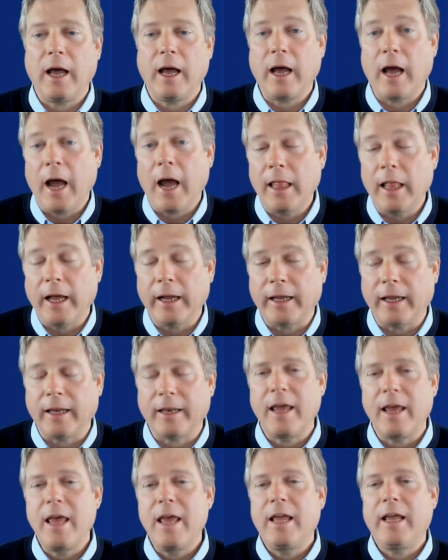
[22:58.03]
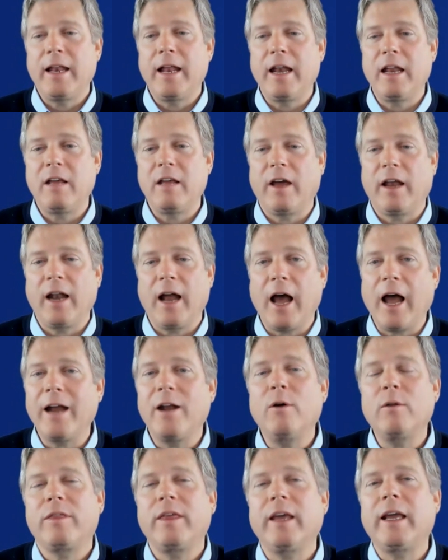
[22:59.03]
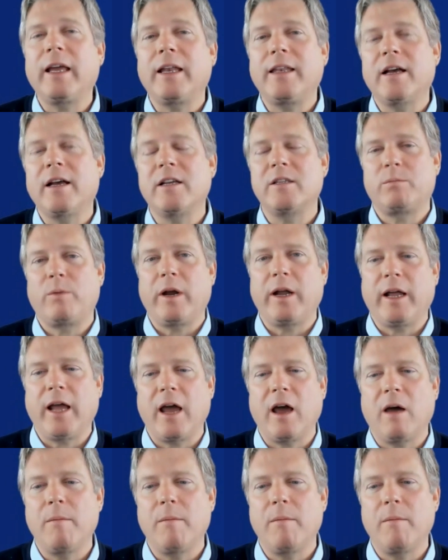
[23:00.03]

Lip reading: I like it. In any event, I don't think it does break out.